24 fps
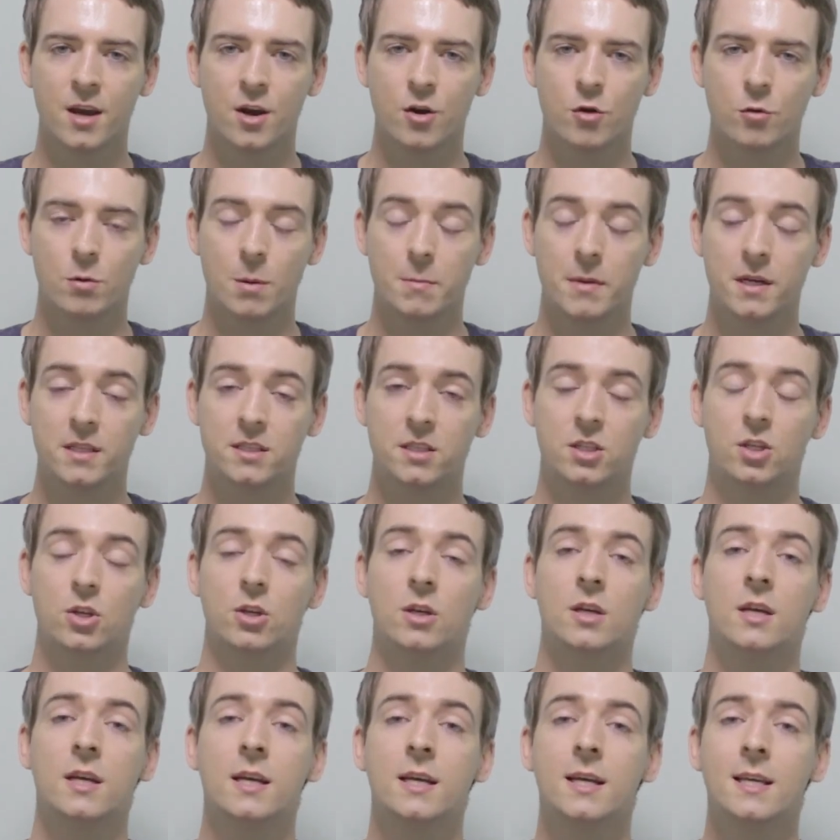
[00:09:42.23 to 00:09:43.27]
Remember
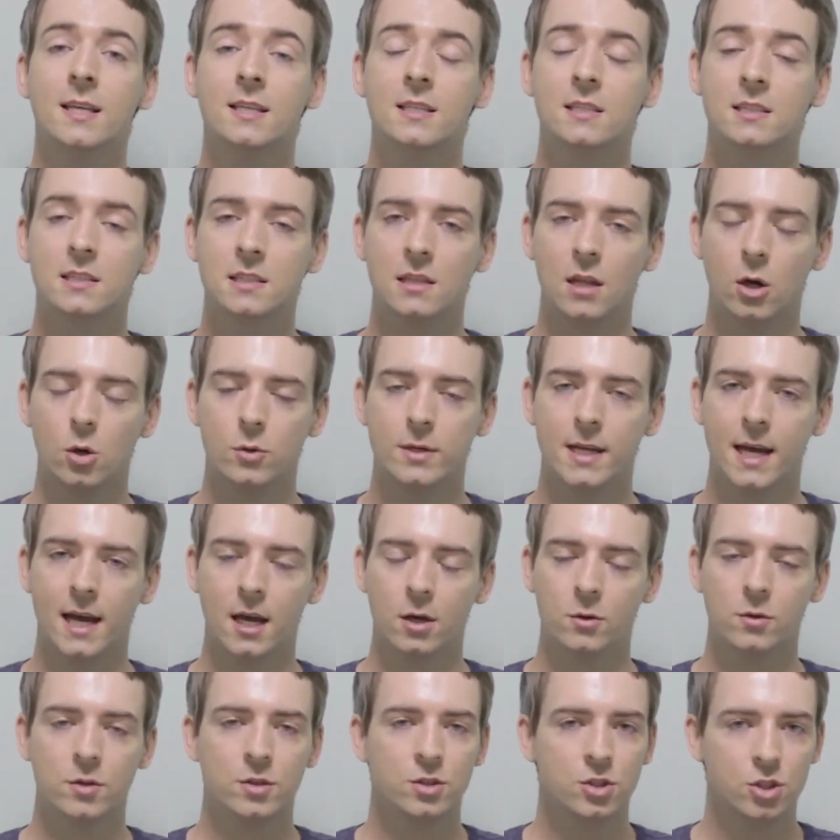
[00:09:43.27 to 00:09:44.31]
to slow
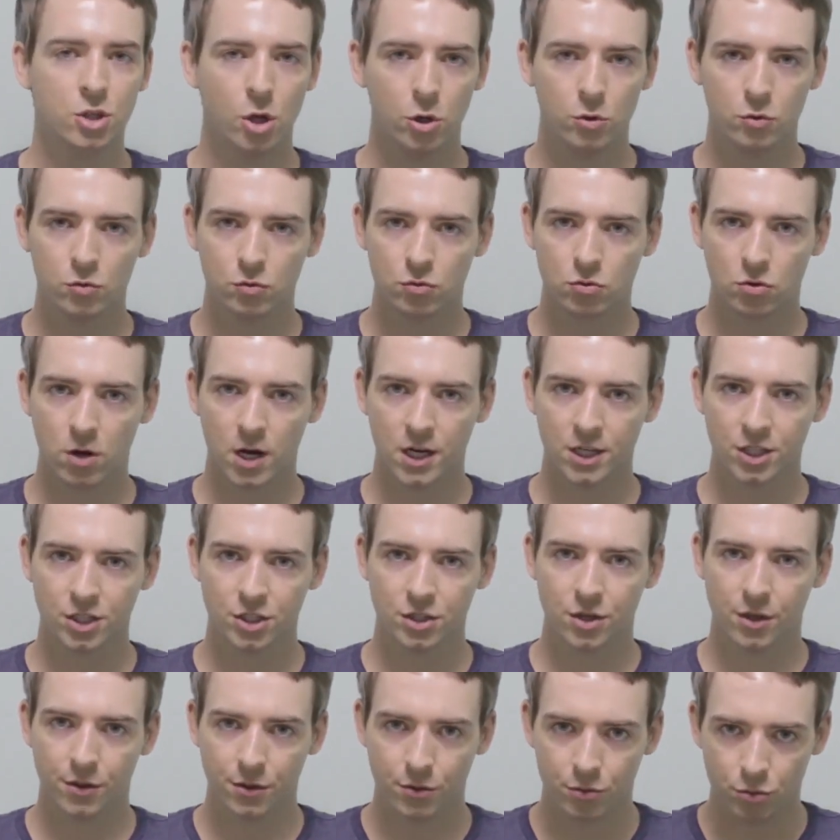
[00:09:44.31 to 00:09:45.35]
down, don't rush
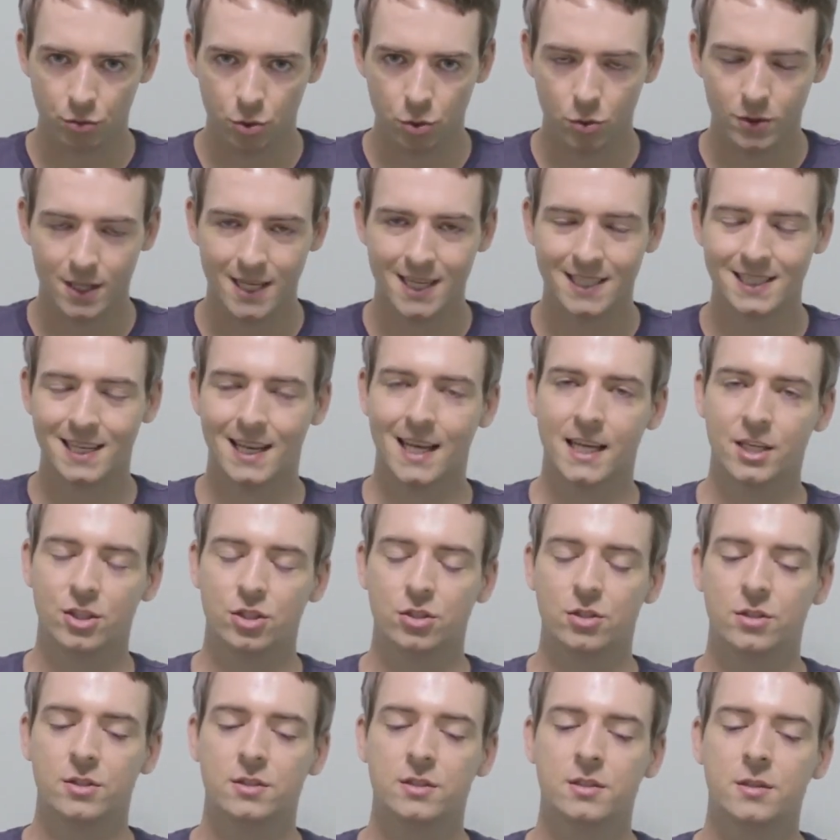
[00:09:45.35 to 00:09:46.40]
through these
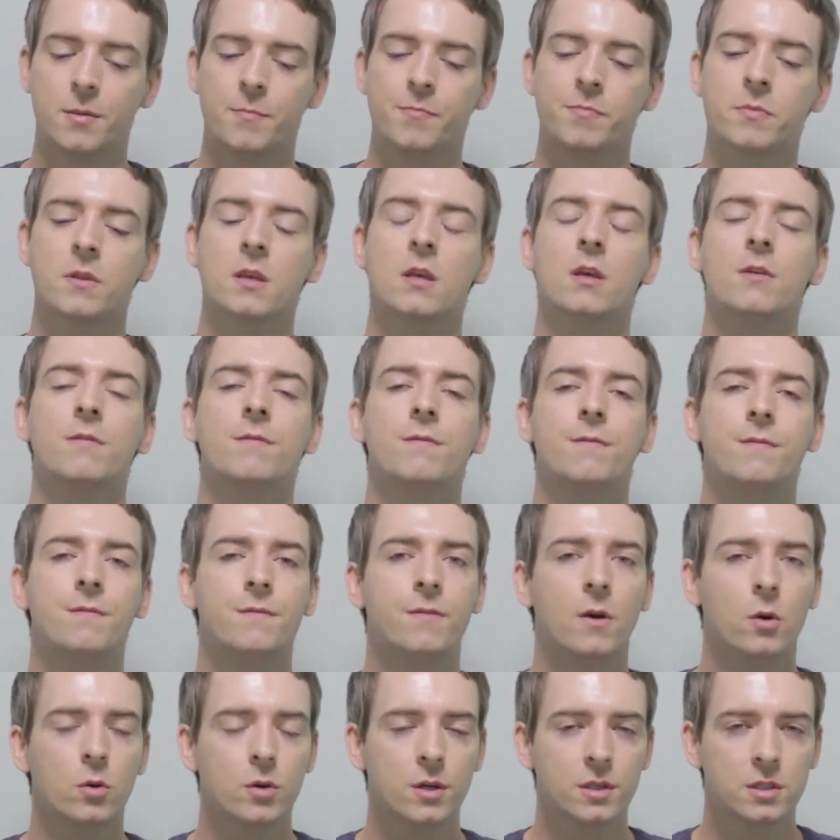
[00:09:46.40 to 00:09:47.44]
lectures.
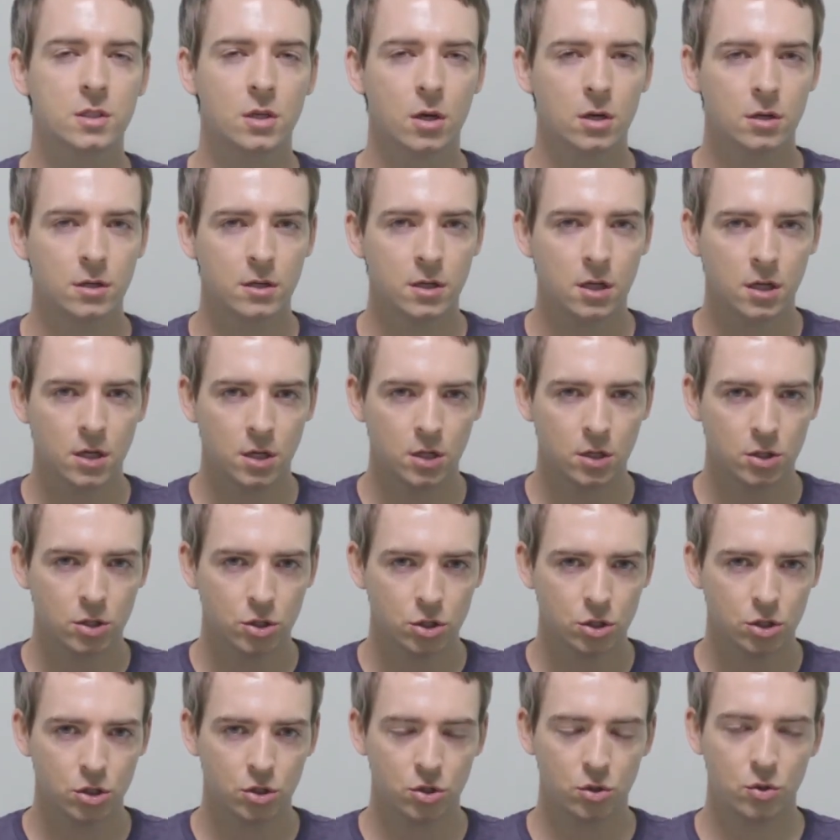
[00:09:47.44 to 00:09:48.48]
Focus on
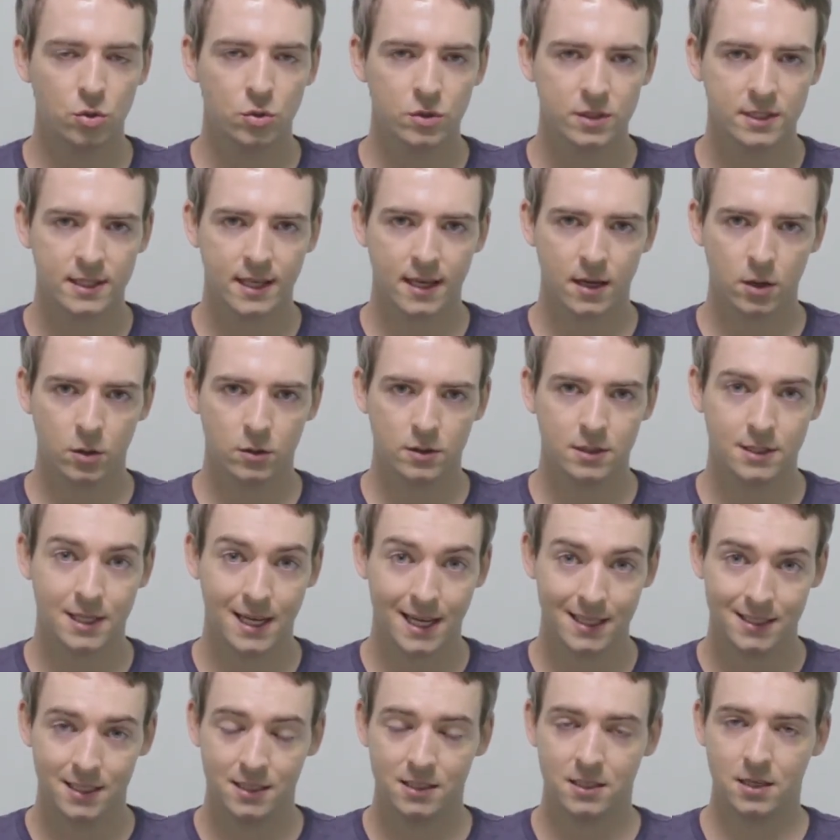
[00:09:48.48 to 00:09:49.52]
two sounds
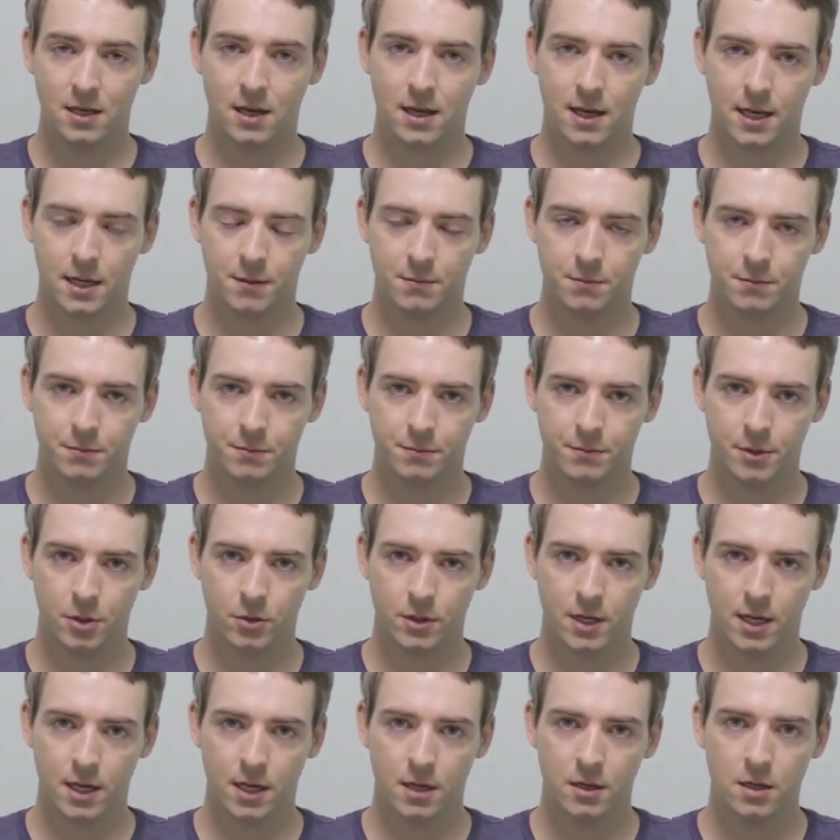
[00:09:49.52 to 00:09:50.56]
at a time,
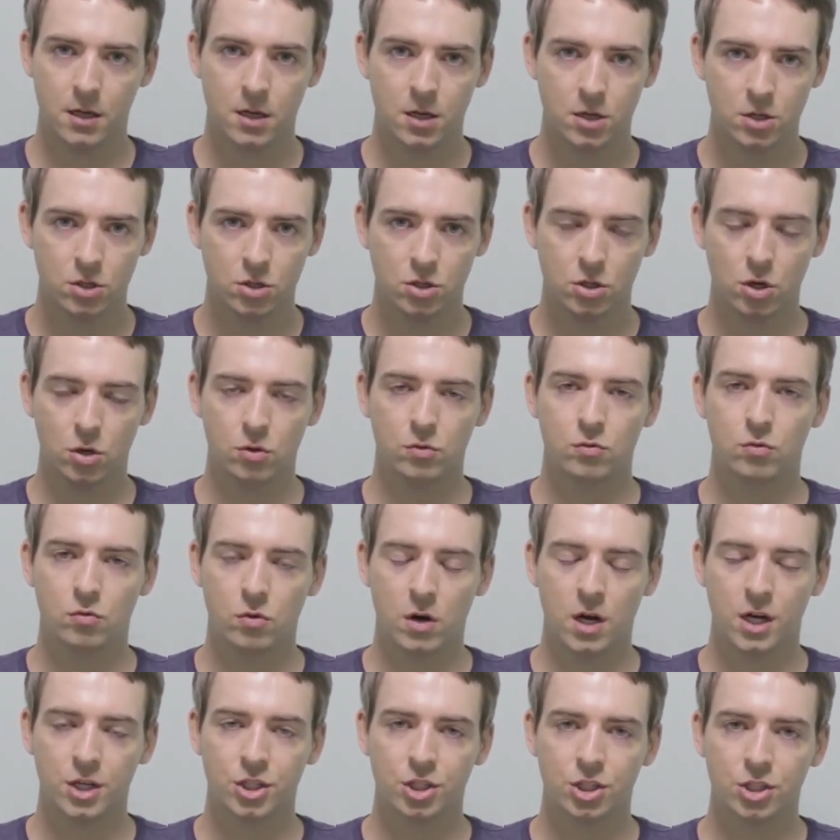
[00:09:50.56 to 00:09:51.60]
okay? Don't
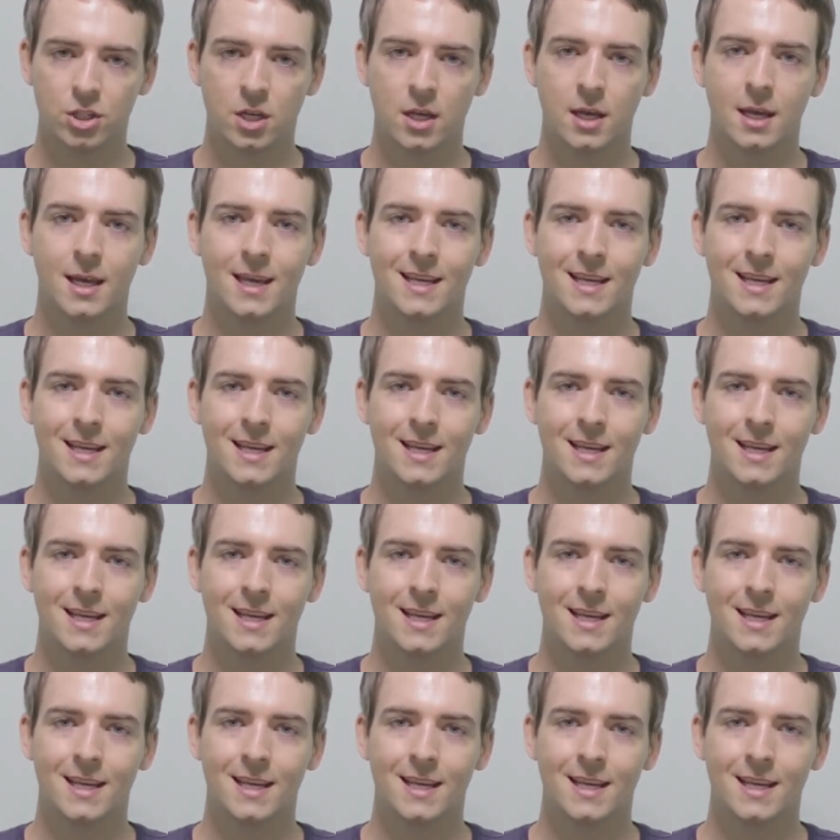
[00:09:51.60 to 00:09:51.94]
rush.